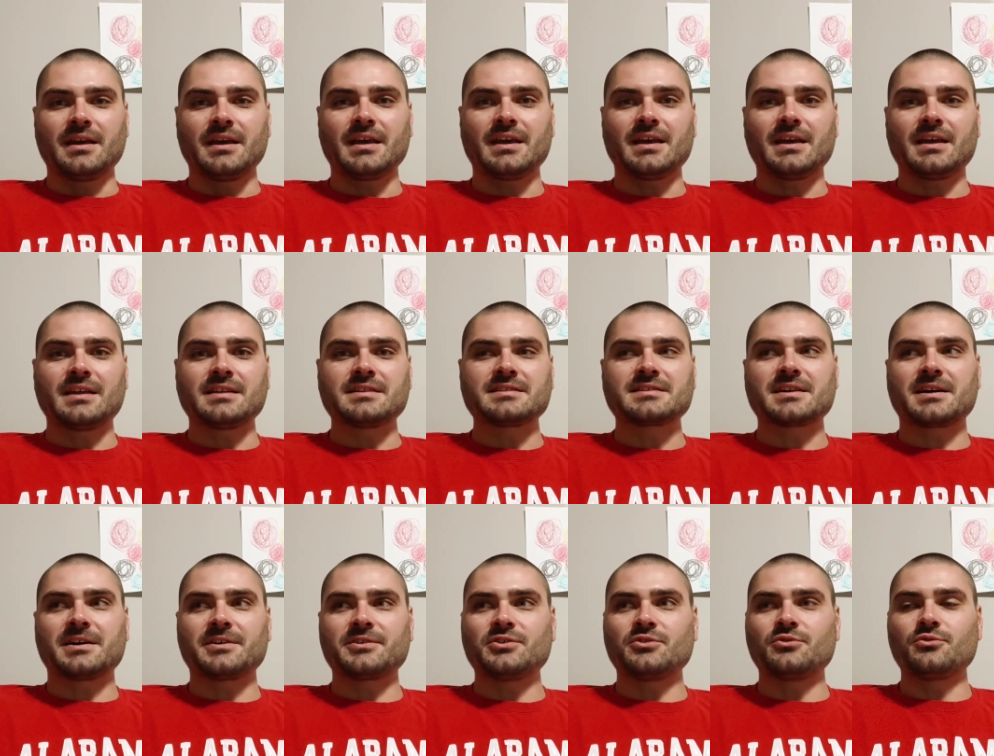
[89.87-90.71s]
and
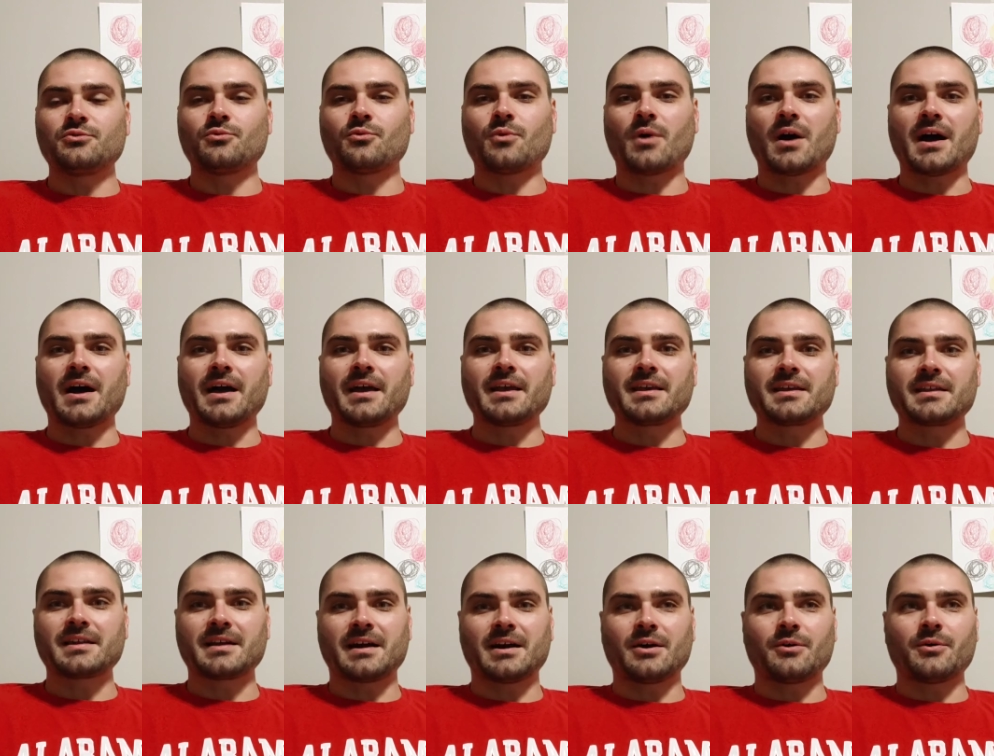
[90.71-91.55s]
tell you why
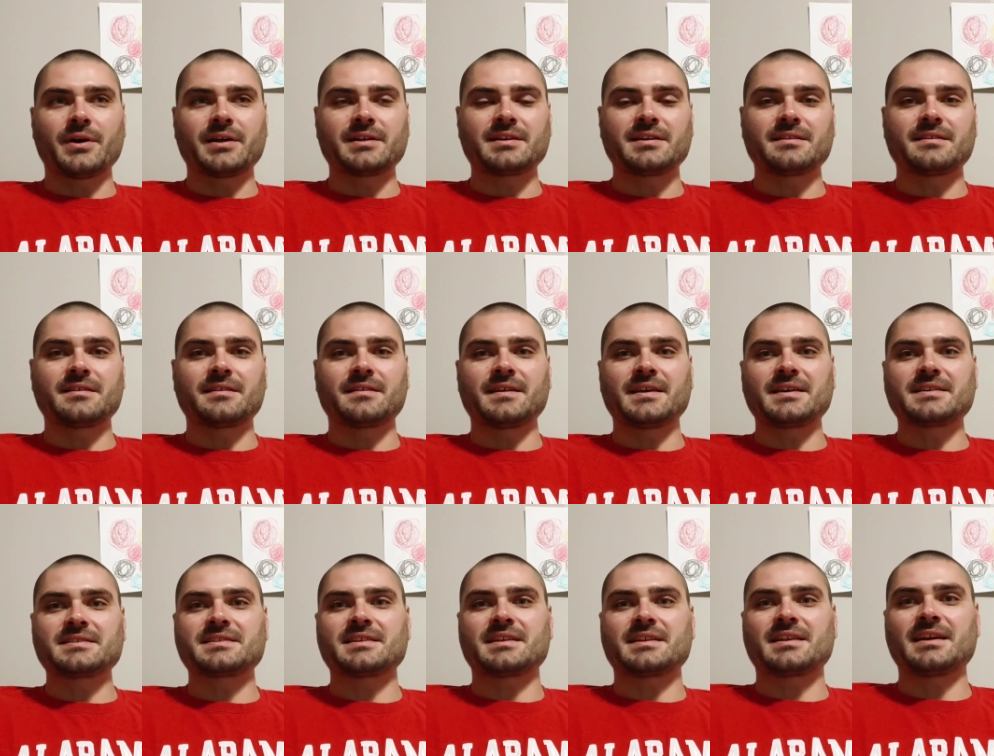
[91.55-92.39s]
and how I did the
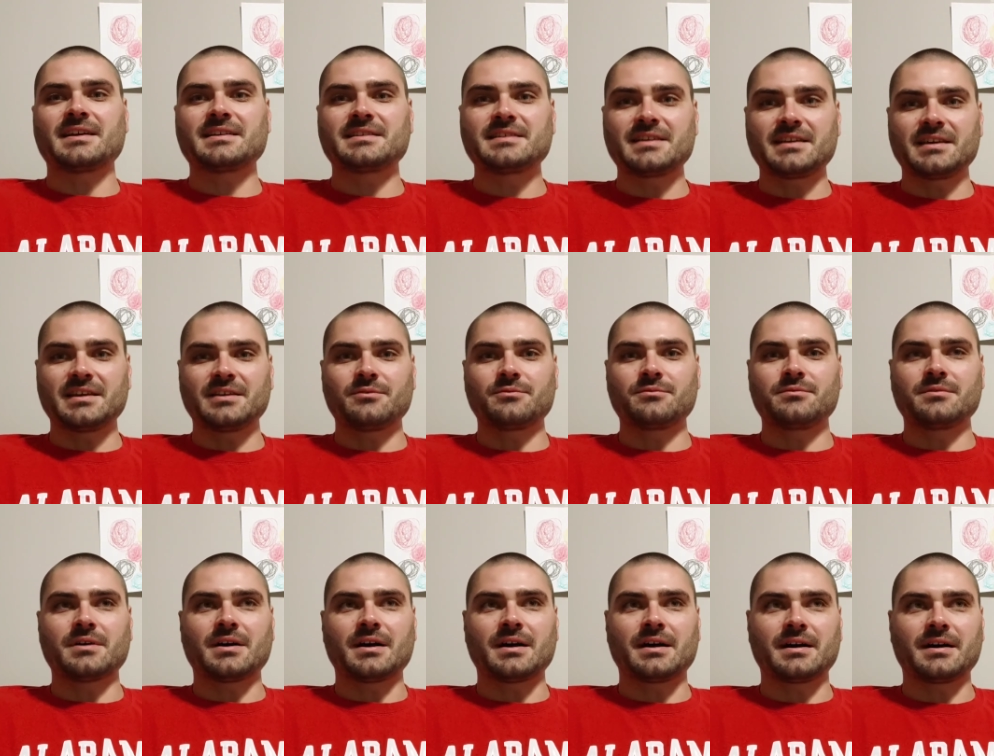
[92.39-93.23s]
things that I
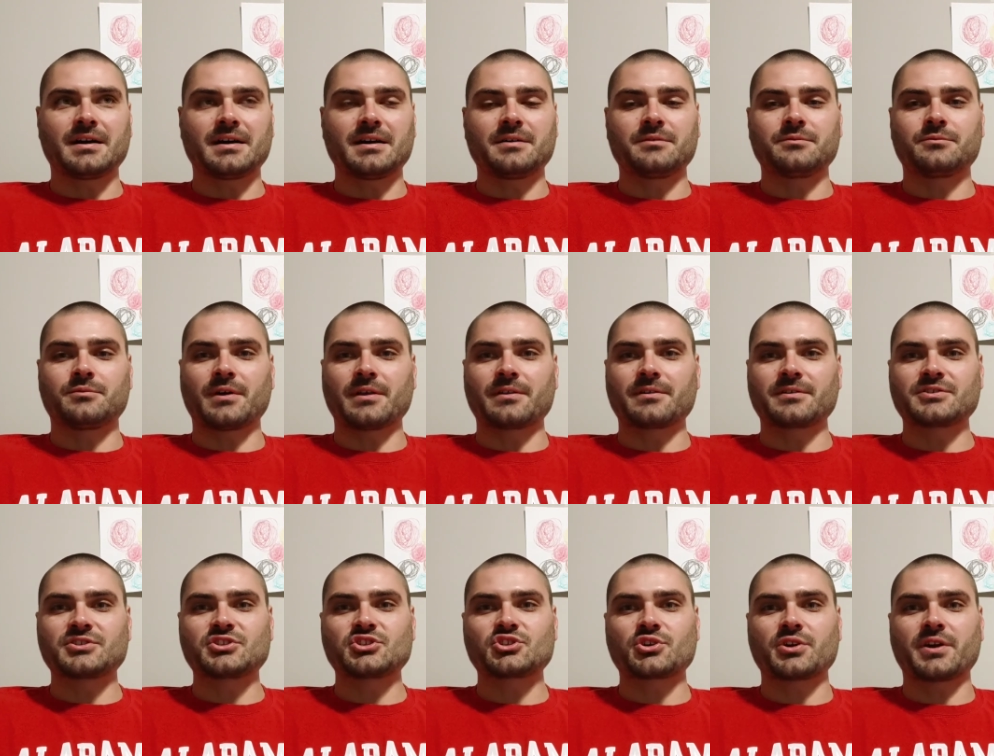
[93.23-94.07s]
did, whether
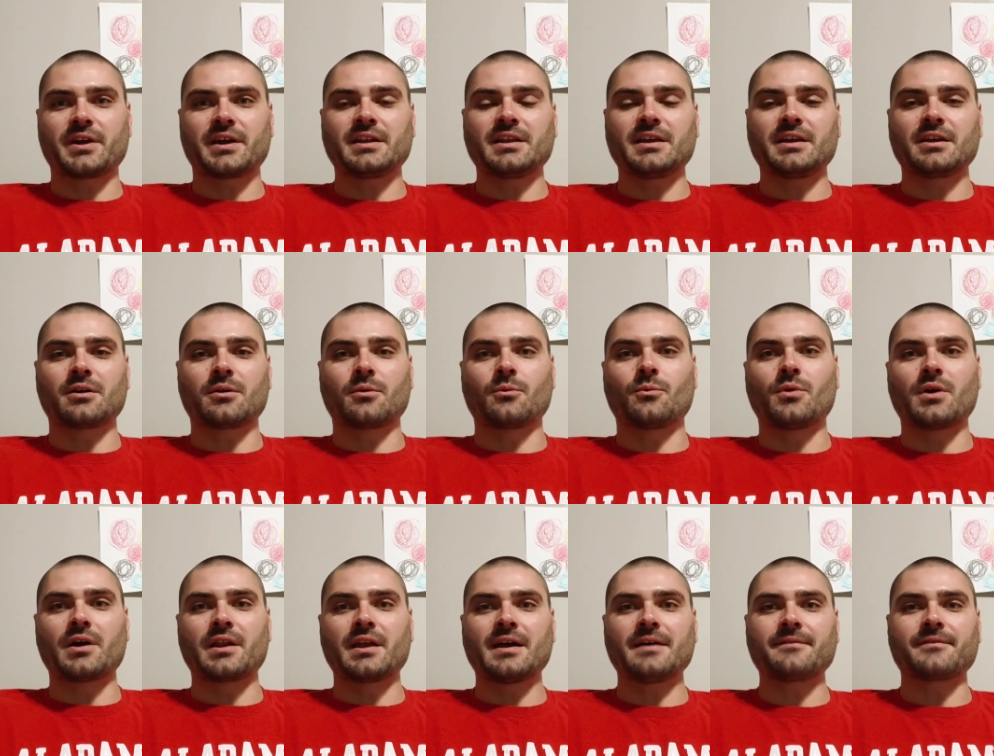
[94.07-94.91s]
it's training or
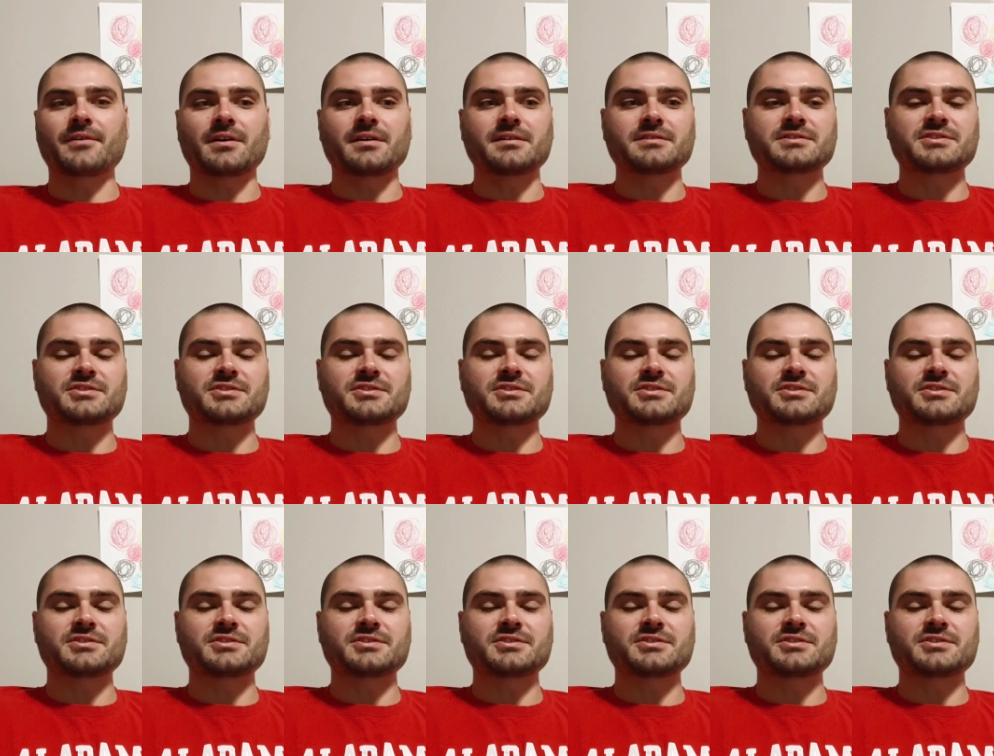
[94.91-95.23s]
whatever.